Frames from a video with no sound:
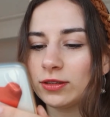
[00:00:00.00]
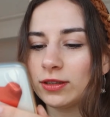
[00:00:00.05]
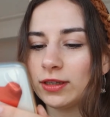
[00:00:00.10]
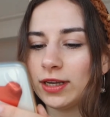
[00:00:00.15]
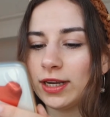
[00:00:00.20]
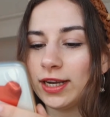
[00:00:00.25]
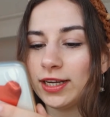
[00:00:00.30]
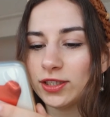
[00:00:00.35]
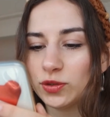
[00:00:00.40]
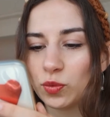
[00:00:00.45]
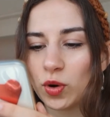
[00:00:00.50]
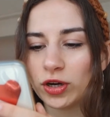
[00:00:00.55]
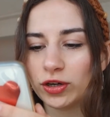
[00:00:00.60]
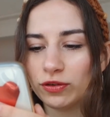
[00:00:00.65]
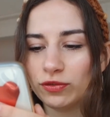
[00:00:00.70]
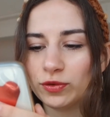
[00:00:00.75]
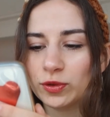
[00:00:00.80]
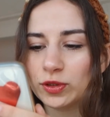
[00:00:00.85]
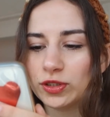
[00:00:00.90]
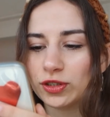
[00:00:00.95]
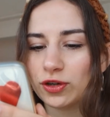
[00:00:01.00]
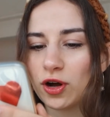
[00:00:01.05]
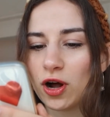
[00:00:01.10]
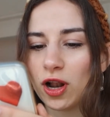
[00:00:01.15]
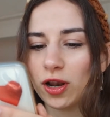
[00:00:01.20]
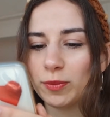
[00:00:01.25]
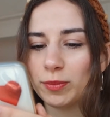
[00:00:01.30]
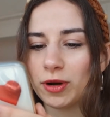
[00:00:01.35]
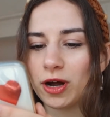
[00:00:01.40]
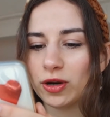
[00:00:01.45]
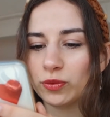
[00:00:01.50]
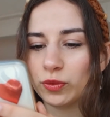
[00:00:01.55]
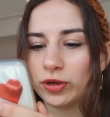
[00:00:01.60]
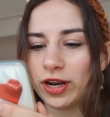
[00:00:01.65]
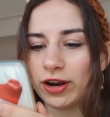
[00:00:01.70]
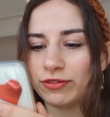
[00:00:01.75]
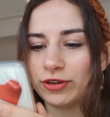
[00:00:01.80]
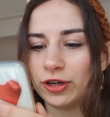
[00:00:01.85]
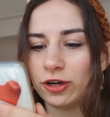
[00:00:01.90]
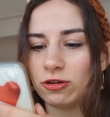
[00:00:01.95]
he is wonderful to call upon
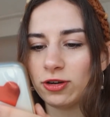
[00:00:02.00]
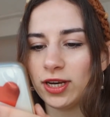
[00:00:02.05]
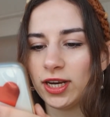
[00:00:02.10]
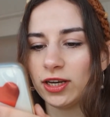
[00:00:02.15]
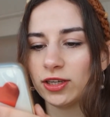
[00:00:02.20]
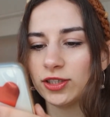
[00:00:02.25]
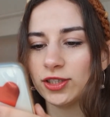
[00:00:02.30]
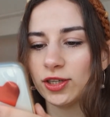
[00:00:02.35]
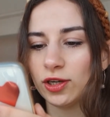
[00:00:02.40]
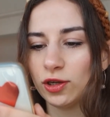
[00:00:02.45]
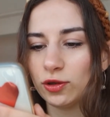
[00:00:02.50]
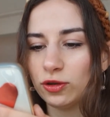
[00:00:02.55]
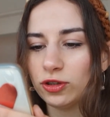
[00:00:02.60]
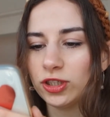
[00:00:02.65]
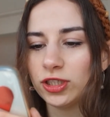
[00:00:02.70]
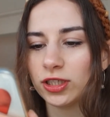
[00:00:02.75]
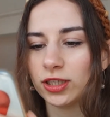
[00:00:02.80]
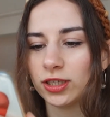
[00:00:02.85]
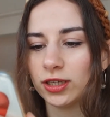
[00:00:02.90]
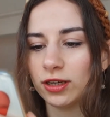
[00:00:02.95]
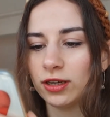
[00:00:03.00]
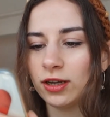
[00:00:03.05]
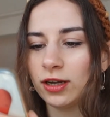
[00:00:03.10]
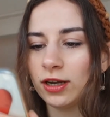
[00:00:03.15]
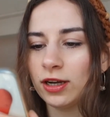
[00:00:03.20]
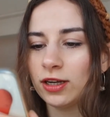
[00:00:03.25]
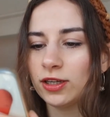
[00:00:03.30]
whenever you need a solution,